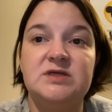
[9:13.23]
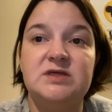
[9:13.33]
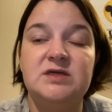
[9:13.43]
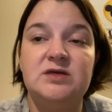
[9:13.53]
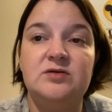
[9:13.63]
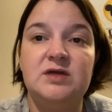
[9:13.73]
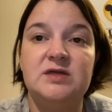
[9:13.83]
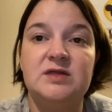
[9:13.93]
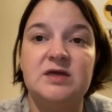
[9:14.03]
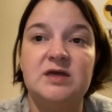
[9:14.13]
you need to
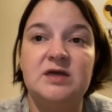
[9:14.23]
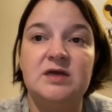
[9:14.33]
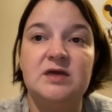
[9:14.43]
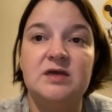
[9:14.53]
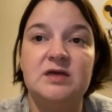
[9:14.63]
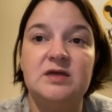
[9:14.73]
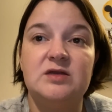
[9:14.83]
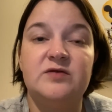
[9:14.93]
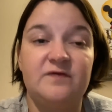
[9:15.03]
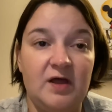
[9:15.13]
think,
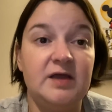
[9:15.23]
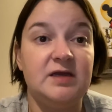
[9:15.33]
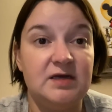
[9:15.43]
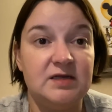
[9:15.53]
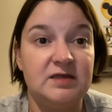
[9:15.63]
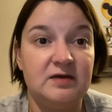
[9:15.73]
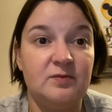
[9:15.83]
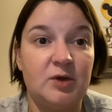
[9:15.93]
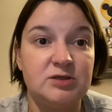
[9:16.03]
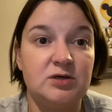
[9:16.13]
to fly, you need to think of
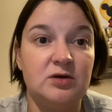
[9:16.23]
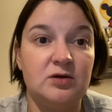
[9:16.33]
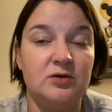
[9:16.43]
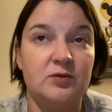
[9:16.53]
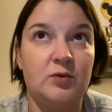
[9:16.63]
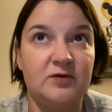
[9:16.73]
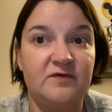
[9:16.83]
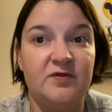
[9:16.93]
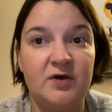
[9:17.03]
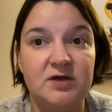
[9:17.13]
magical or
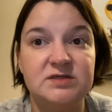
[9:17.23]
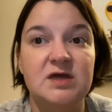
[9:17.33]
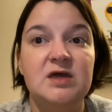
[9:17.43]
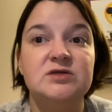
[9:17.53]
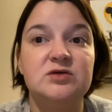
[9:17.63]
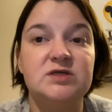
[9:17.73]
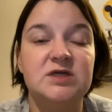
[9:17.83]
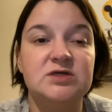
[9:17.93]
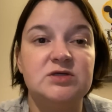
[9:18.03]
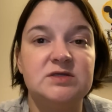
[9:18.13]
wonderful thoughts. So
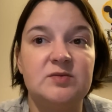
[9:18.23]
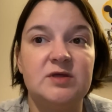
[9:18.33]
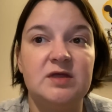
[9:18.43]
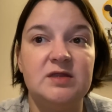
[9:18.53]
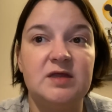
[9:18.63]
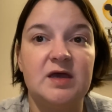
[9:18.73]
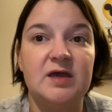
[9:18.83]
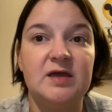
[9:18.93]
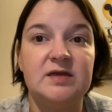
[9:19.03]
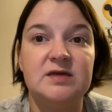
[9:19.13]
stitch on something
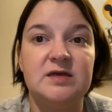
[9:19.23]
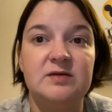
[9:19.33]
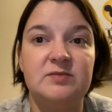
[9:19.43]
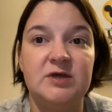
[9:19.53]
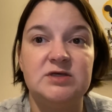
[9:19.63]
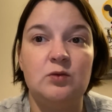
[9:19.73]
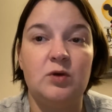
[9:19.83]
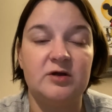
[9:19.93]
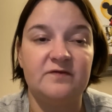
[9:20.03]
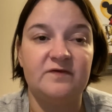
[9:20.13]
that makes you
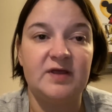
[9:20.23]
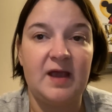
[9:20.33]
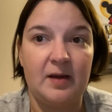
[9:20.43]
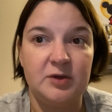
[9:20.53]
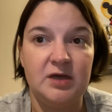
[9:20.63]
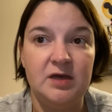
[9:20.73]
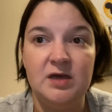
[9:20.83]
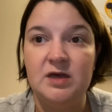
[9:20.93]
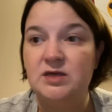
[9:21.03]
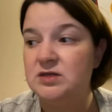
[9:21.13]
wonderfully happy.
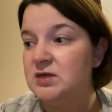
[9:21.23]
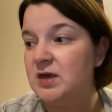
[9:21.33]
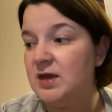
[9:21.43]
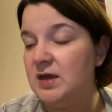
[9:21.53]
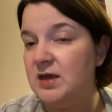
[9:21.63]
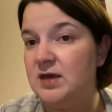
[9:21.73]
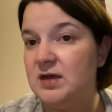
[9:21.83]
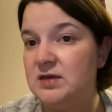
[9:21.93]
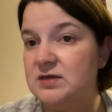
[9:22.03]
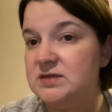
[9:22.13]

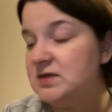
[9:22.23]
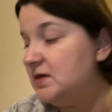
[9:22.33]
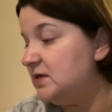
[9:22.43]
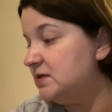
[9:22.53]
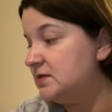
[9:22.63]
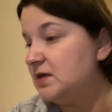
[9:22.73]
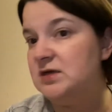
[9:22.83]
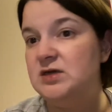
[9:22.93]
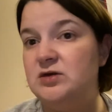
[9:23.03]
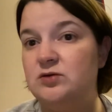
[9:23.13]
And this is a
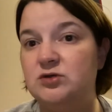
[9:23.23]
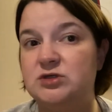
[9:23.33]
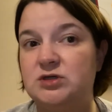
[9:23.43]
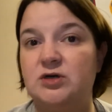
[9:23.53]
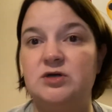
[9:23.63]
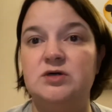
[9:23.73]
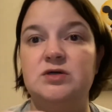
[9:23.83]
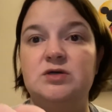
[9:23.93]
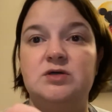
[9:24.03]
new start.